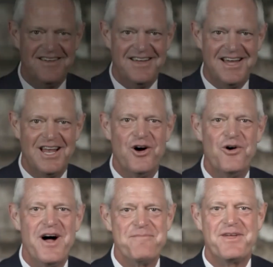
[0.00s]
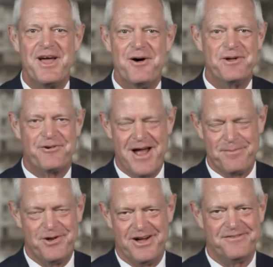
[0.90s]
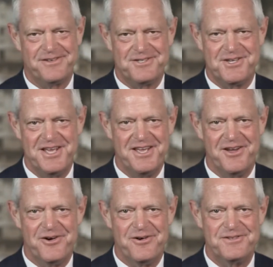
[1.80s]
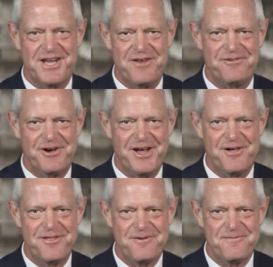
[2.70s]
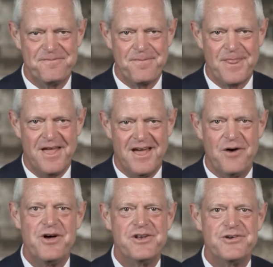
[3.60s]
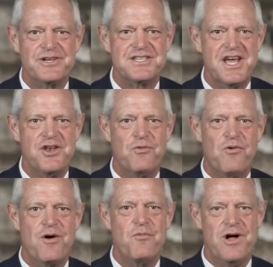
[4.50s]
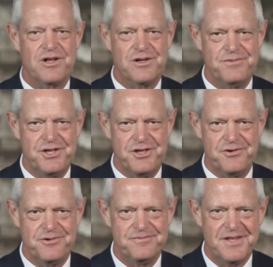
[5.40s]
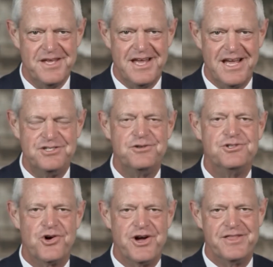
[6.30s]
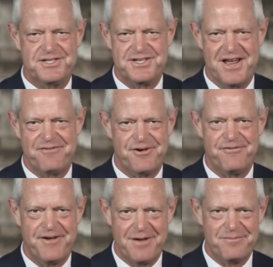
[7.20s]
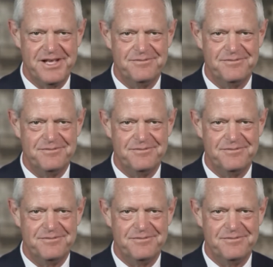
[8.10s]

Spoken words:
Hello, I'm Kelby Krabenoff, CEO of Sanford Health. I wanted to extend a warm welcome to you as you join the Sanford family.